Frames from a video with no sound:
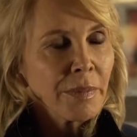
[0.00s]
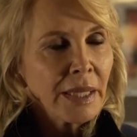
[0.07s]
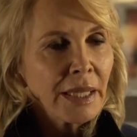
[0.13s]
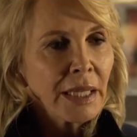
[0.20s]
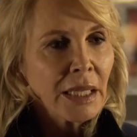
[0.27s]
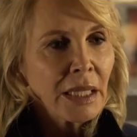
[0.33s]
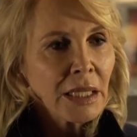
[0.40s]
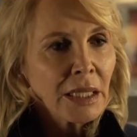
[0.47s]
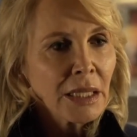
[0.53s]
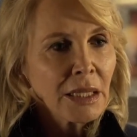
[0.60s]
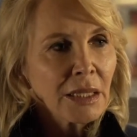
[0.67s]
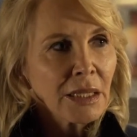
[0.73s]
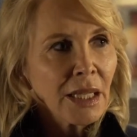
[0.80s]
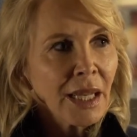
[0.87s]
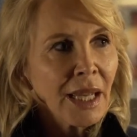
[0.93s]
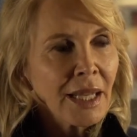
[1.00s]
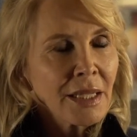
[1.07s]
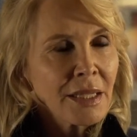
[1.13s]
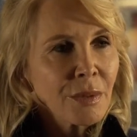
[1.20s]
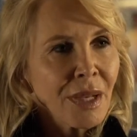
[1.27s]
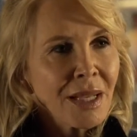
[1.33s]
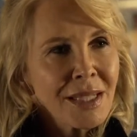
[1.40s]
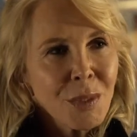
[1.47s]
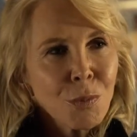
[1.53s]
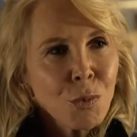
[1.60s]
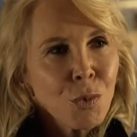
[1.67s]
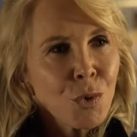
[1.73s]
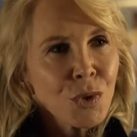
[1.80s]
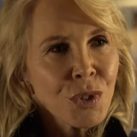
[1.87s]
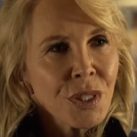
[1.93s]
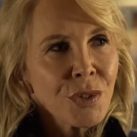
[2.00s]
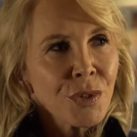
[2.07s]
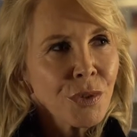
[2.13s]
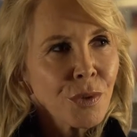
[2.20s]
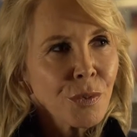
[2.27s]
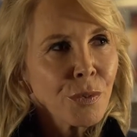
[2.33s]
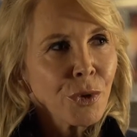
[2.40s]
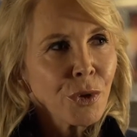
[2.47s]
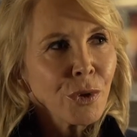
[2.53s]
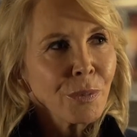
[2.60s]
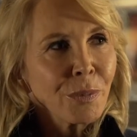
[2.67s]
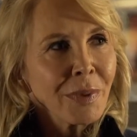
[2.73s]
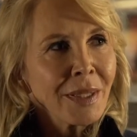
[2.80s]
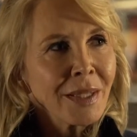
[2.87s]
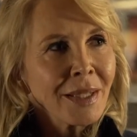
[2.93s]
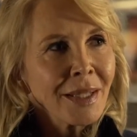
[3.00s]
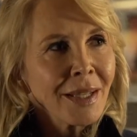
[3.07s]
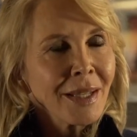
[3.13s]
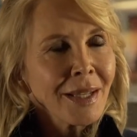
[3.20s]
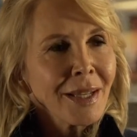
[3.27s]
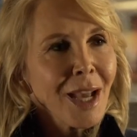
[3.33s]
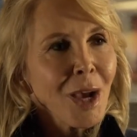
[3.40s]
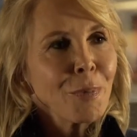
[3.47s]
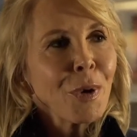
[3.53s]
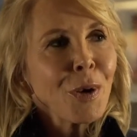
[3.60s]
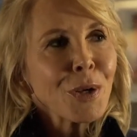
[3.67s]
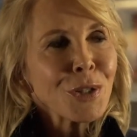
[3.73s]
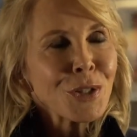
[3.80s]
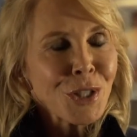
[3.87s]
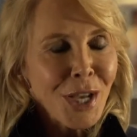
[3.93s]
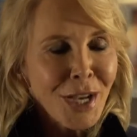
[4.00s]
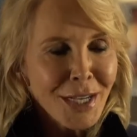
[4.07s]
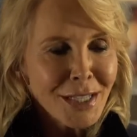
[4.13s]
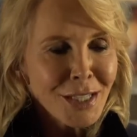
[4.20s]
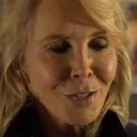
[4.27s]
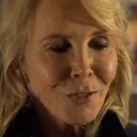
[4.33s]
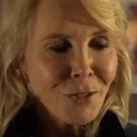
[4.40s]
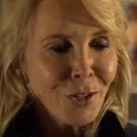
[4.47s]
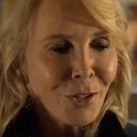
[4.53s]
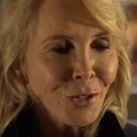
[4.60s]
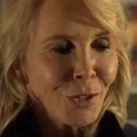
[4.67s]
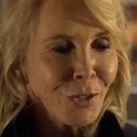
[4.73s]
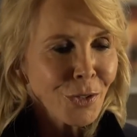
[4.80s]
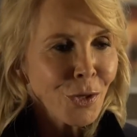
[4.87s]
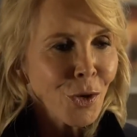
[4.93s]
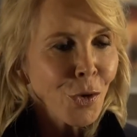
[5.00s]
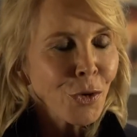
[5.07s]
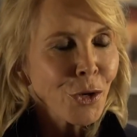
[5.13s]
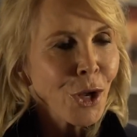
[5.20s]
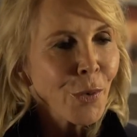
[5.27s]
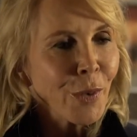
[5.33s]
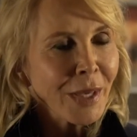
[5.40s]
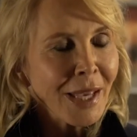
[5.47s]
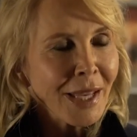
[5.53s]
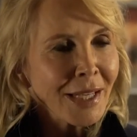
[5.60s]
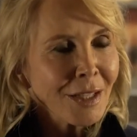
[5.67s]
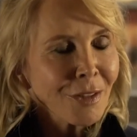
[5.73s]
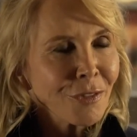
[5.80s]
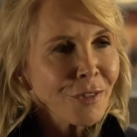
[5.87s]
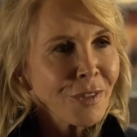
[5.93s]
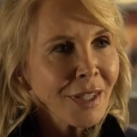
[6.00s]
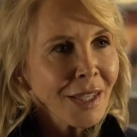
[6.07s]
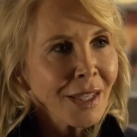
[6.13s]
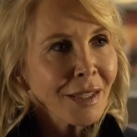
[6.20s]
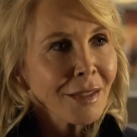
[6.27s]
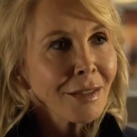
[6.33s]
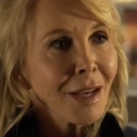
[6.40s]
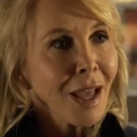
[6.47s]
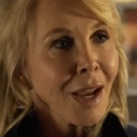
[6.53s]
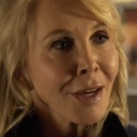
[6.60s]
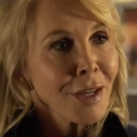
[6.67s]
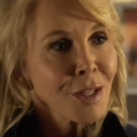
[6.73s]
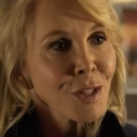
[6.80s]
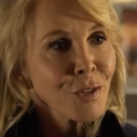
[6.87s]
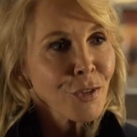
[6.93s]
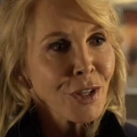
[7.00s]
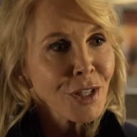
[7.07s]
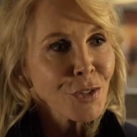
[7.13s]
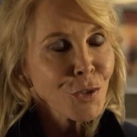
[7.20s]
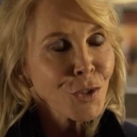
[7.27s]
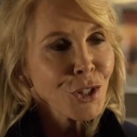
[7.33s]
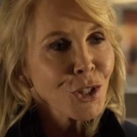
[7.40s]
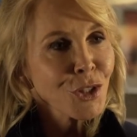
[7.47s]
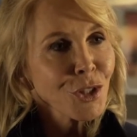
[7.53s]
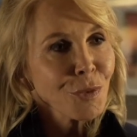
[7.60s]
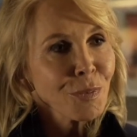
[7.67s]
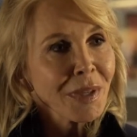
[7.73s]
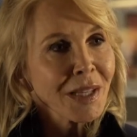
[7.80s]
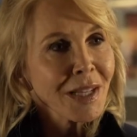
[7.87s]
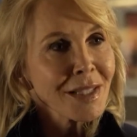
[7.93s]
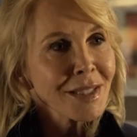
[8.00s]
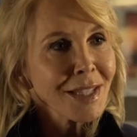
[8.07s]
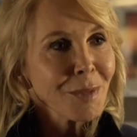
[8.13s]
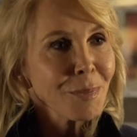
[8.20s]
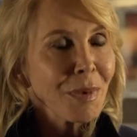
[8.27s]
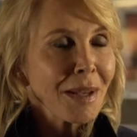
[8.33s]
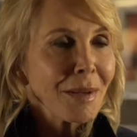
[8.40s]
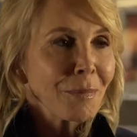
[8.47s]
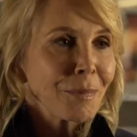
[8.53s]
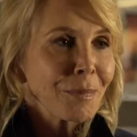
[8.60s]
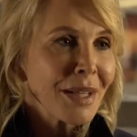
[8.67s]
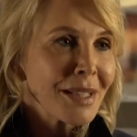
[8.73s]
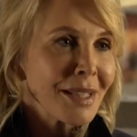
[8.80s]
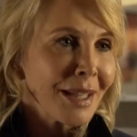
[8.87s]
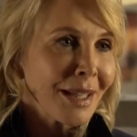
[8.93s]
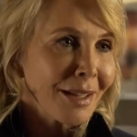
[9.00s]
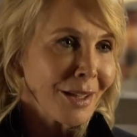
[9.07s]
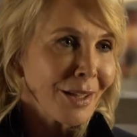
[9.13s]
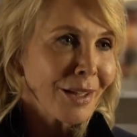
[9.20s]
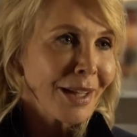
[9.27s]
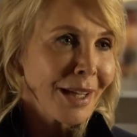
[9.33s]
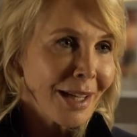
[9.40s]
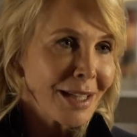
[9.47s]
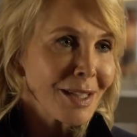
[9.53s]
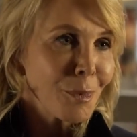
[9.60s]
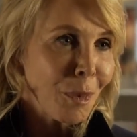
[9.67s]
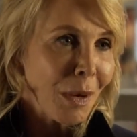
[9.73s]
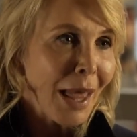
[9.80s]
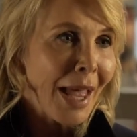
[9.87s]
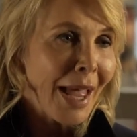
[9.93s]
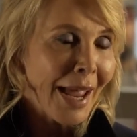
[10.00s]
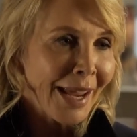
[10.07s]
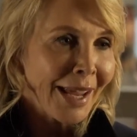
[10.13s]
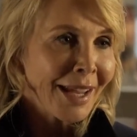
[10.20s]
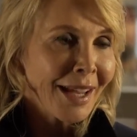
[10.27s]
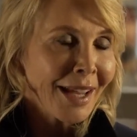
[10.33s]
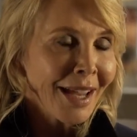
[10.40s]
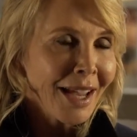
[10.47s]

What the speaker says: in England, and as he walked into the room and apologized for not knowing any of the lines for his audition because he'd been busy learning his play,